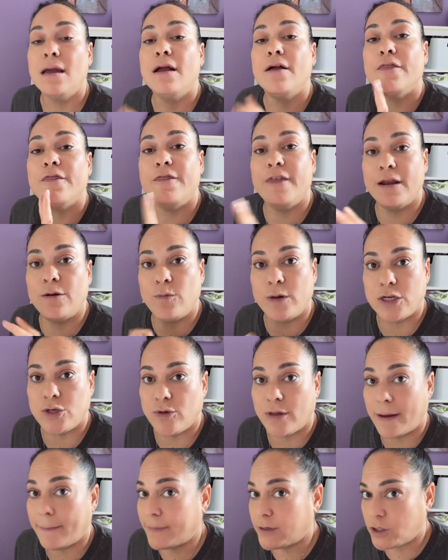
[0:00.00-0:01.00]
then we do
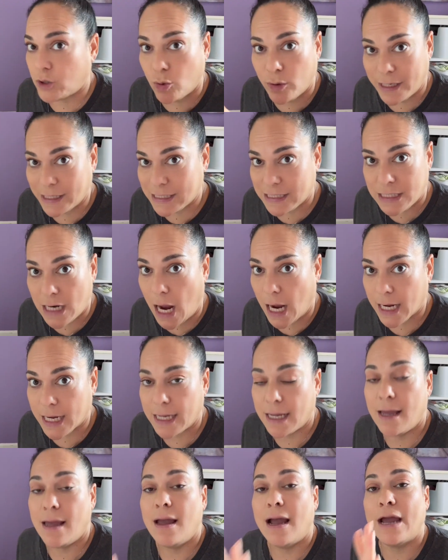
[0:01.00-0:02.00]
that. But don't get stuck.
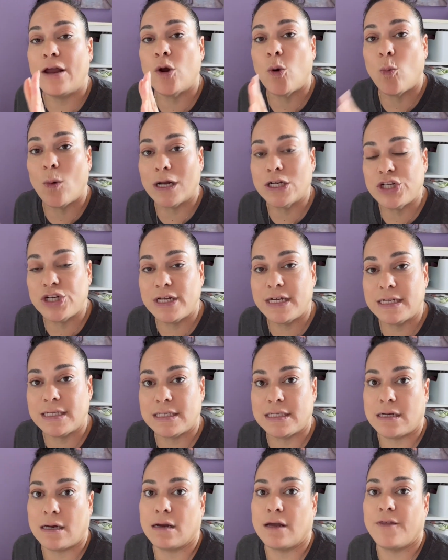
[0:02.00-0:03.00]
I don't want you to get
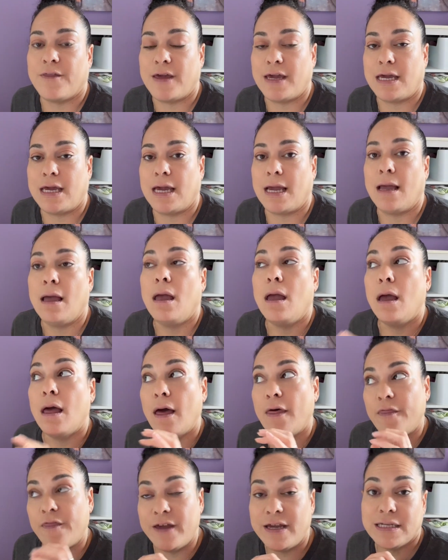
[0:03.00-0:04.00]
stuck thinking,
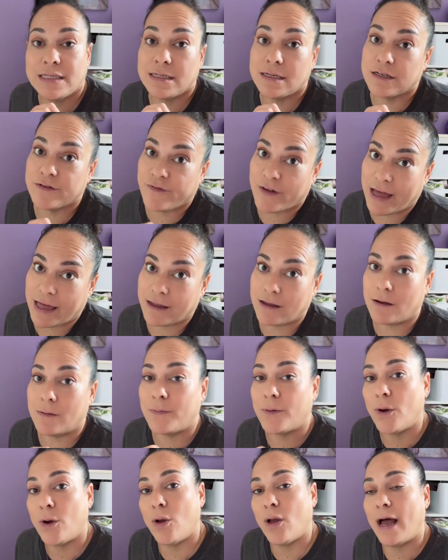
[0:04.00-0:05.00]
this is
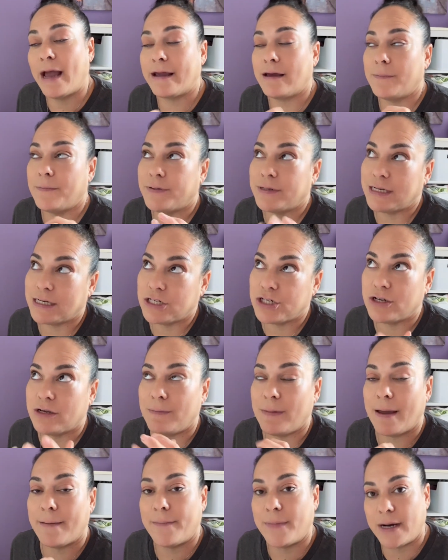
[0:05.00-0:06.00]
valuable, I could potentially
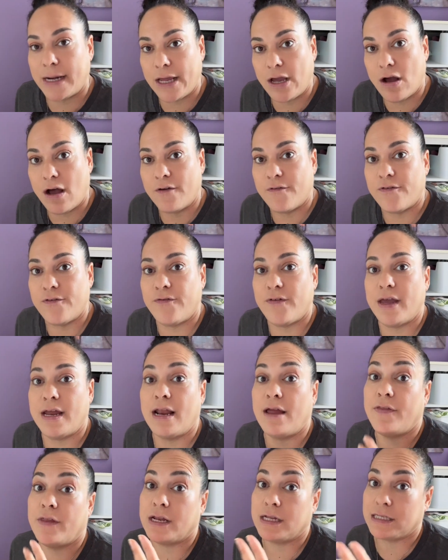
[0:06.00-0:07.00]
make money off of it,
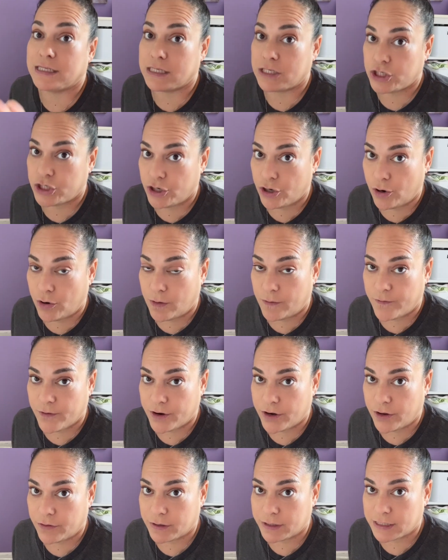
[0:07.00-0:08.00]
and then it sits in your home for
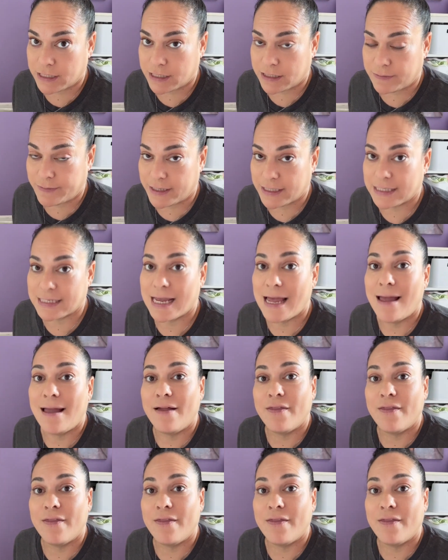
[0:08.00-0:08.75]
another 6 months.